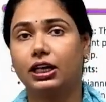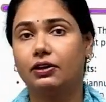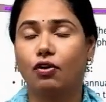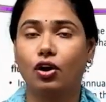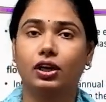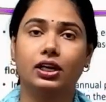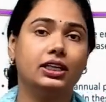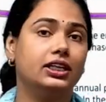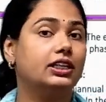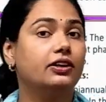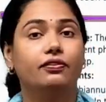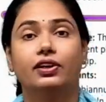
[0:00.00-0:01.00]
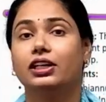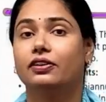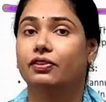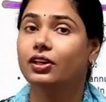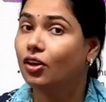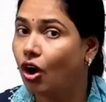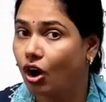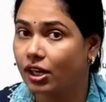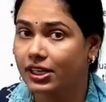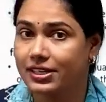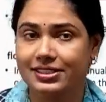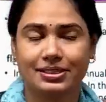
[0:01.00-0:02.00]
organ in different
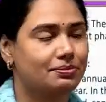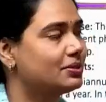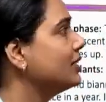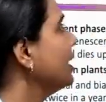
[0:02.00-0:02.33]
organisms.